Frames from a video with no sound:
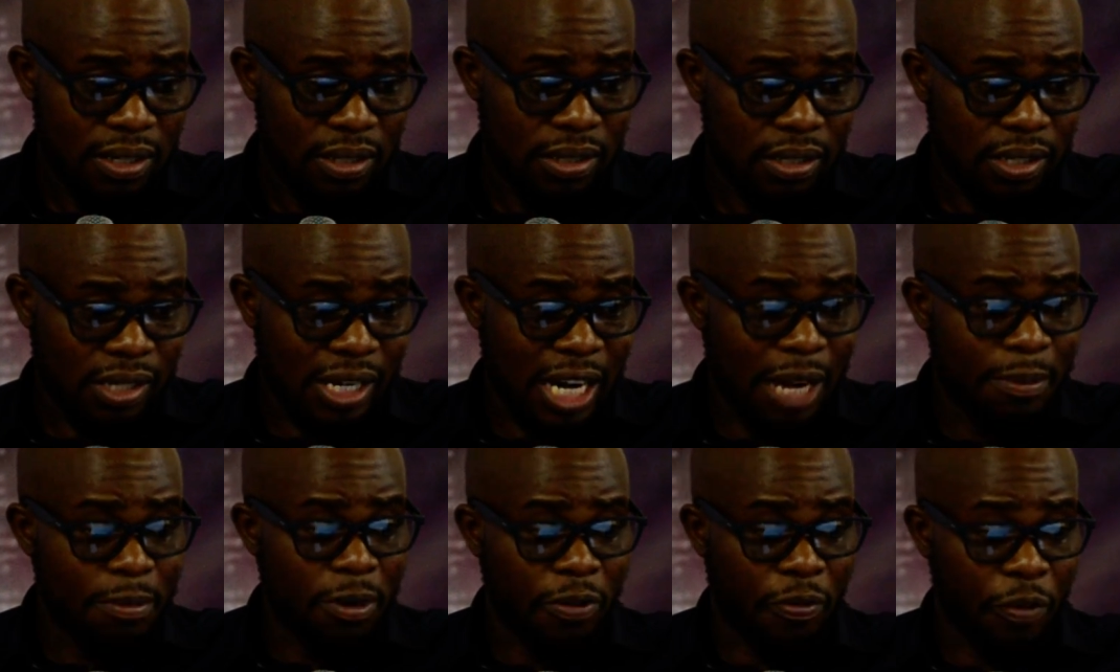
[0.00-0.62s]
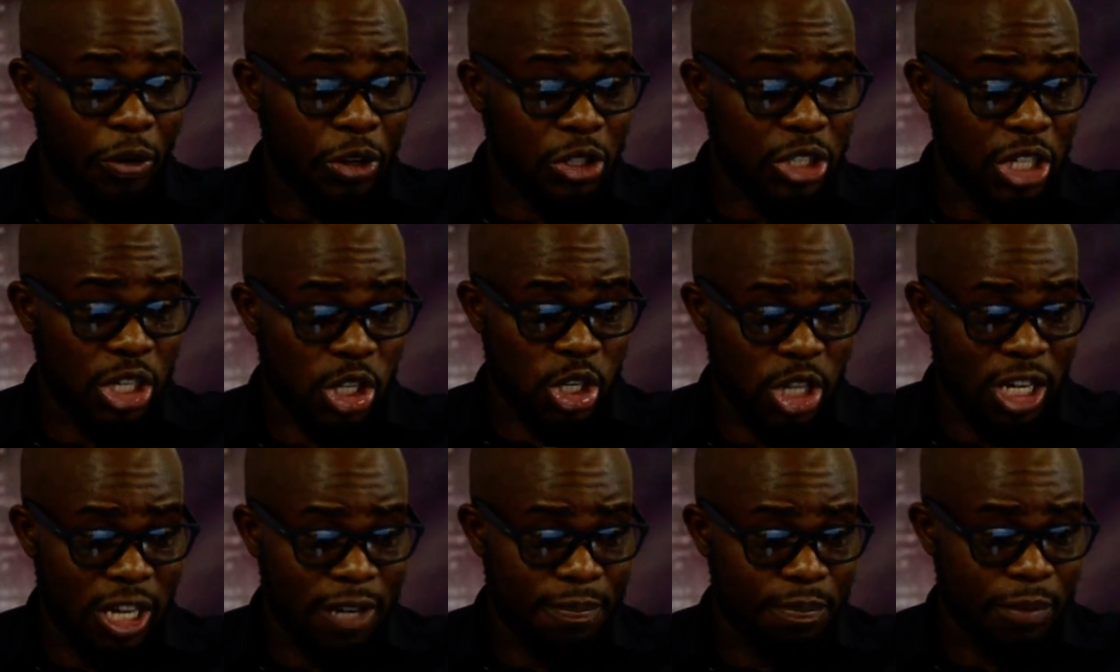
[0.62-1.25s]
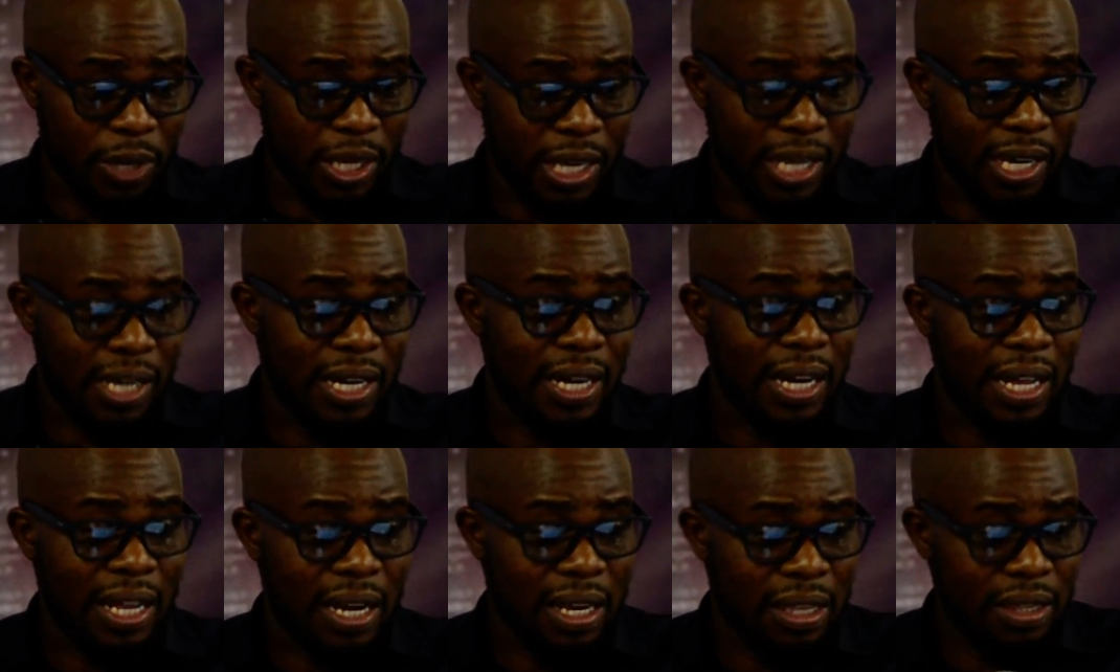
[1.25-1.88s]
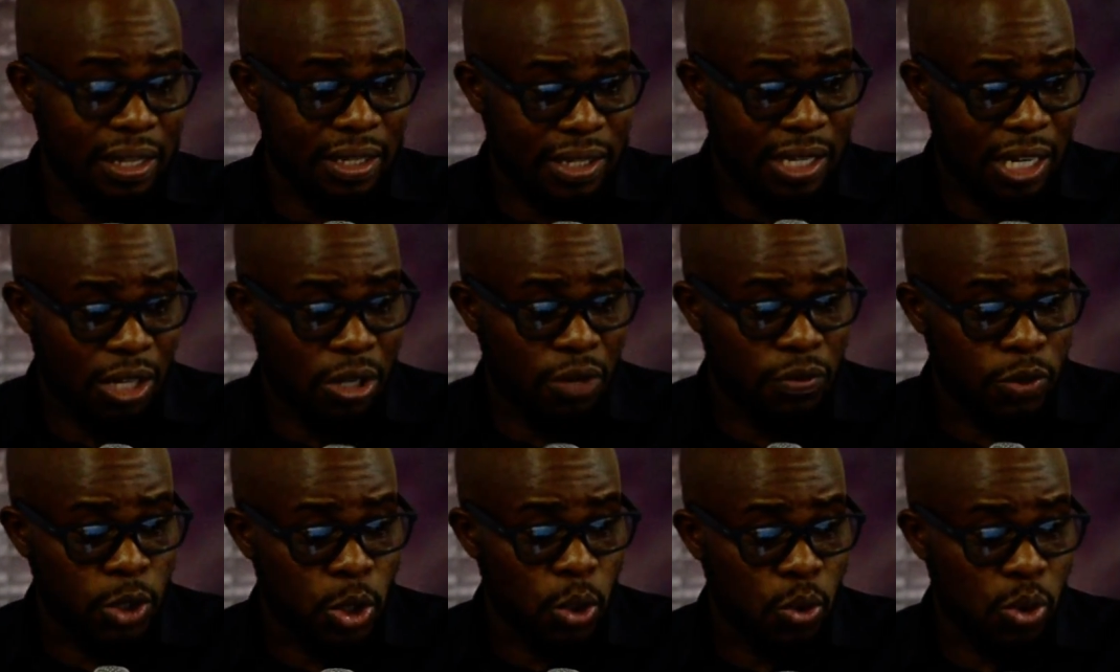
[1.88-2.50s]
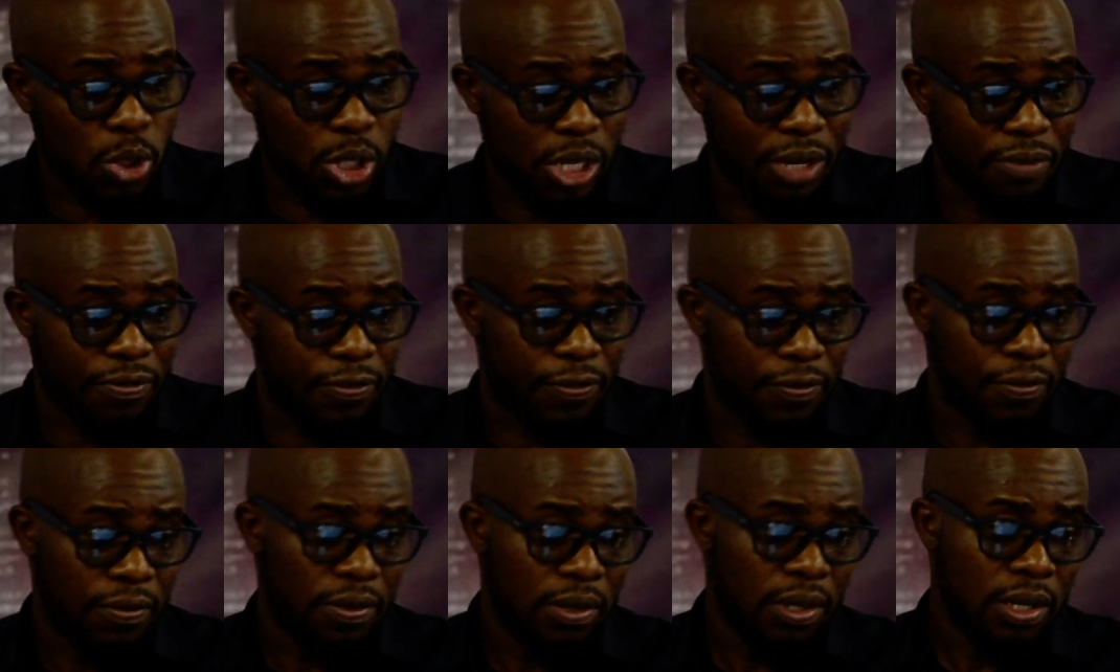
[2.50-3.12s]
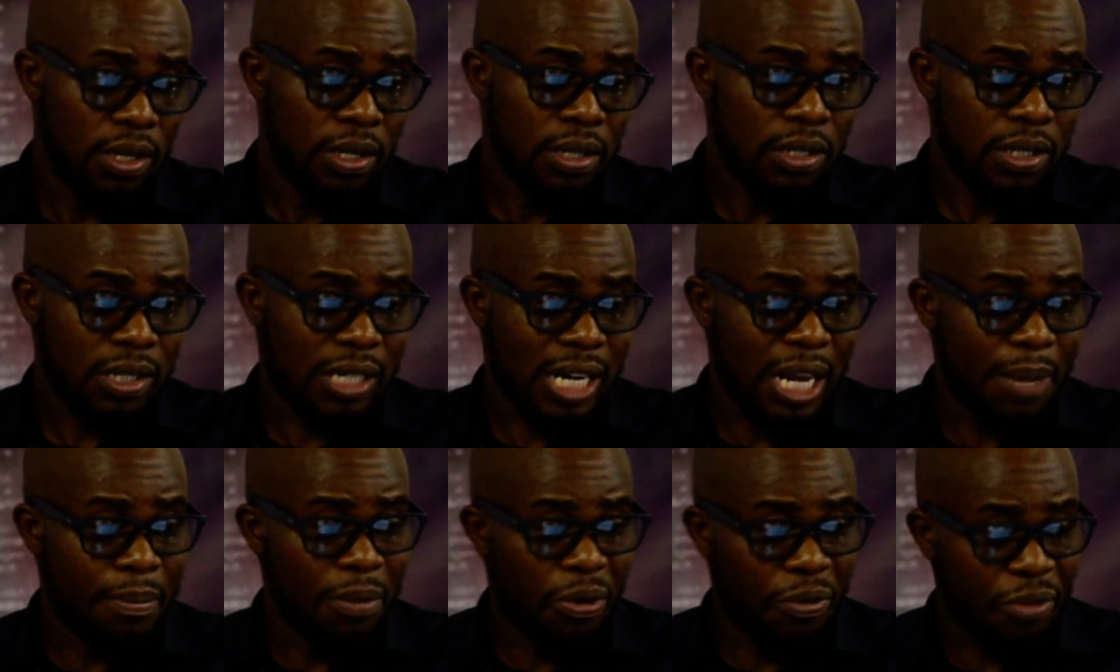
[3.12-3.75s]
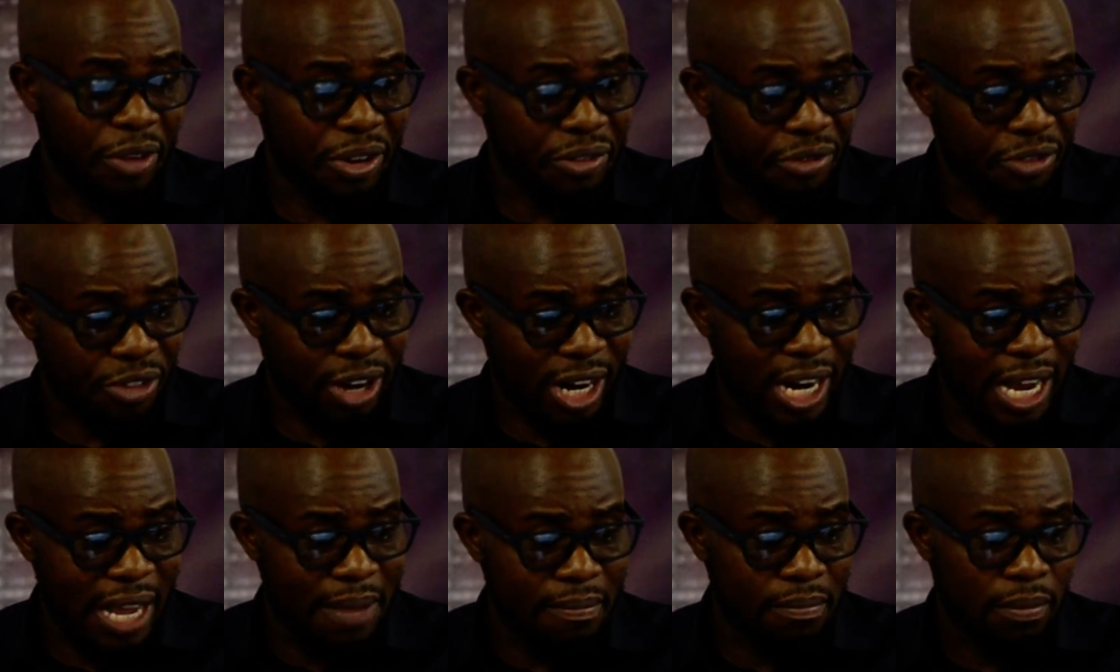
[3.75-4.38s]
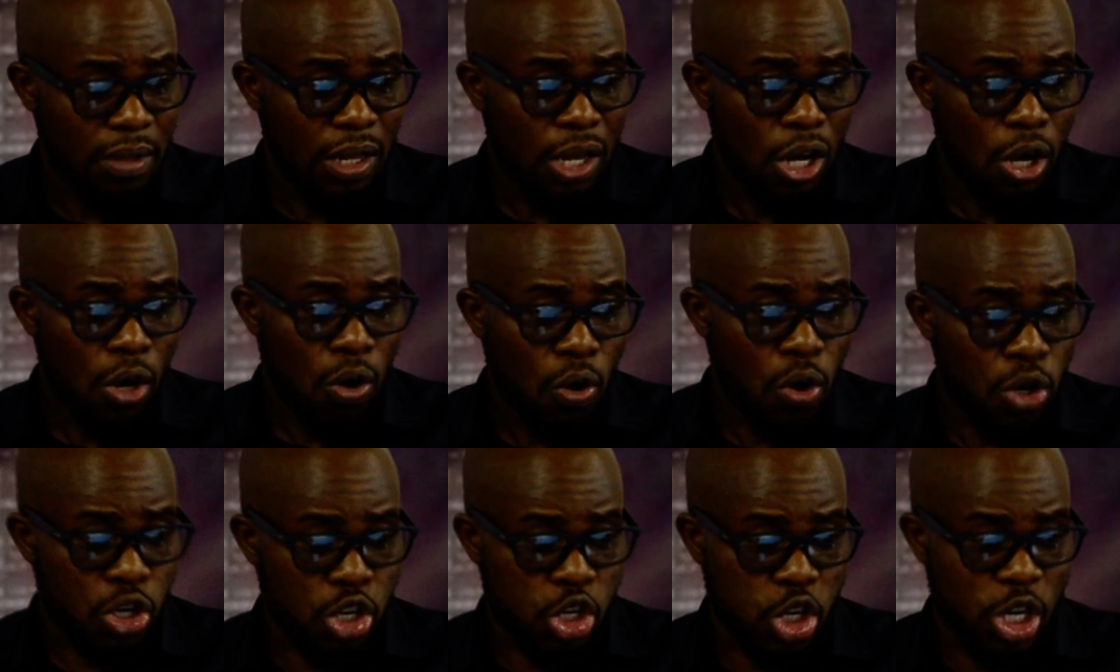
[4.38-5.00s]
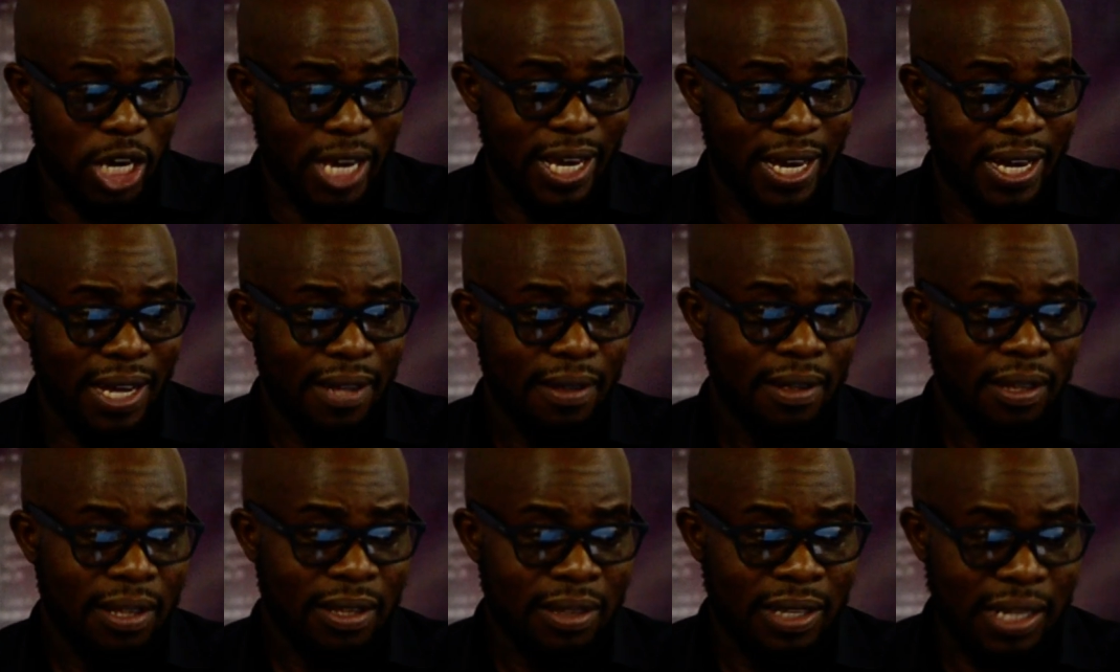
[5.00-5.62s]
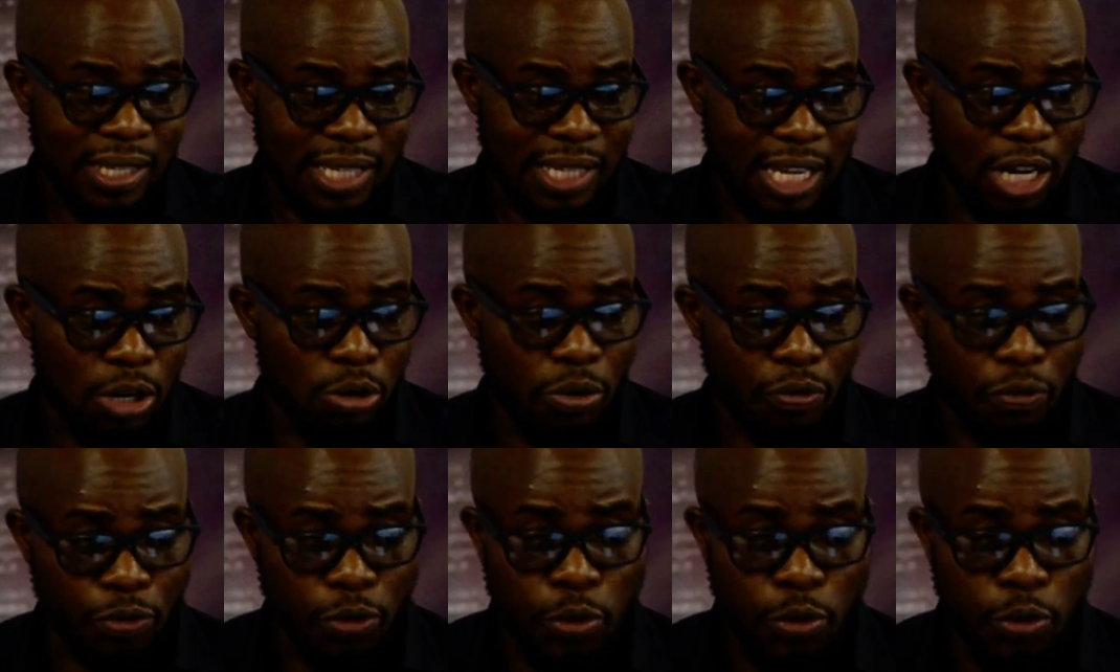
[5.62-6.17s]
Tribe of Issachar, Igal the son of Joseph. Tribe of Ephraim, Hoshea the son of